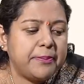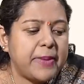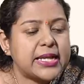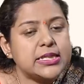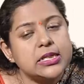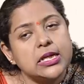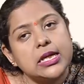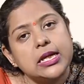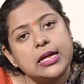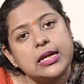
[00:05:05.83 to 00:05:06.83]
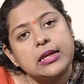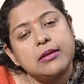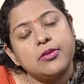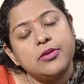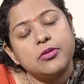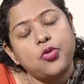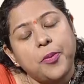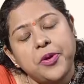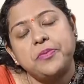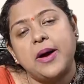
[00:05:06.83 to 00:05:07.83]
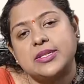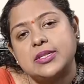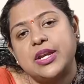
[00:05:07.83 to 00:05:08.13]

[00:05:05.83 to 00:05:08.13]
But Robert Martin